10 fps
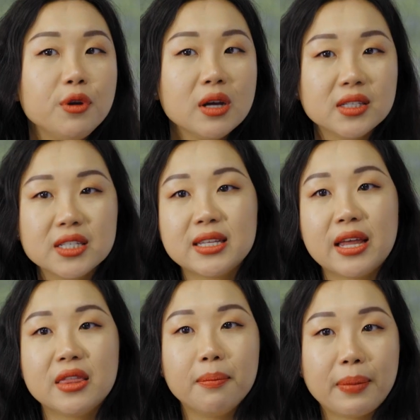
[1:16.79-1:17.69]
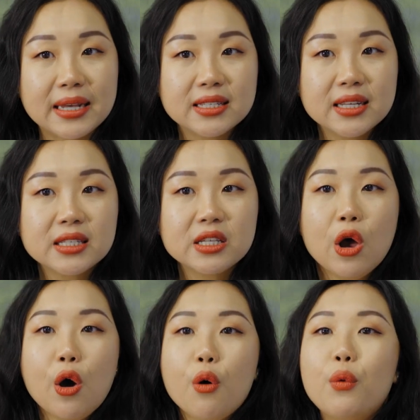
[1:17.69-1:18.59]
you understand the basics,
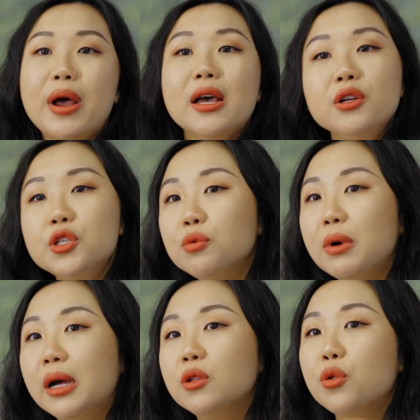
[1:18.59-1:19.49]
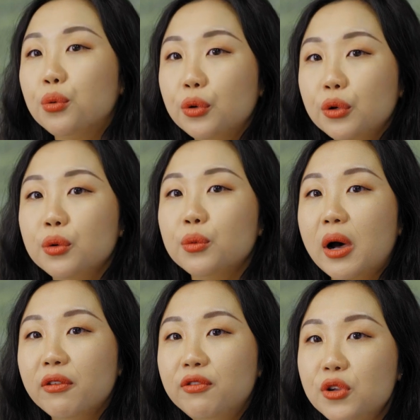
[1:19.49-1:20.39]
we're going to run through
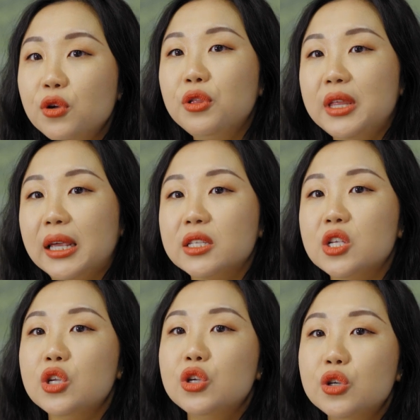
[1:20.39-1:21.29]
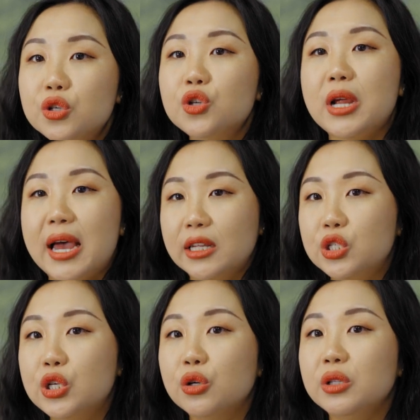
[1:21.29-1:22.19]
a few things you should add
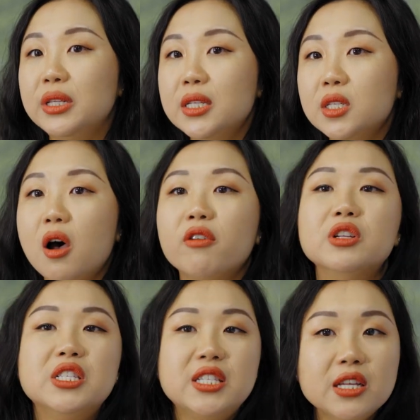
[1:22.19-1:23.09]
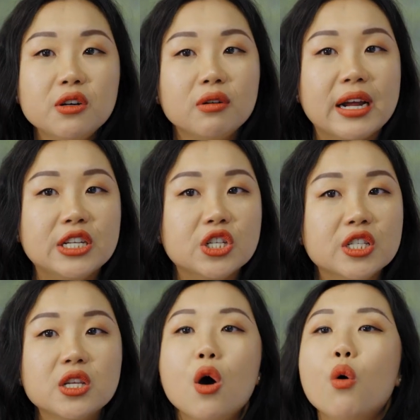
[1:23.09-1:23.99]
to your list of
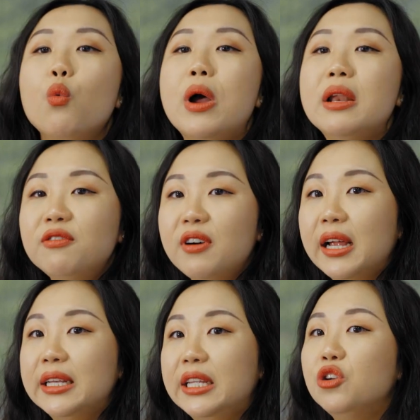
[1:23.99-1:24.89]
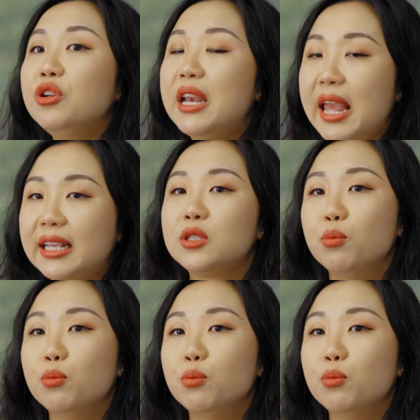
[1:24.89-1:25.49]
considerations when finding your next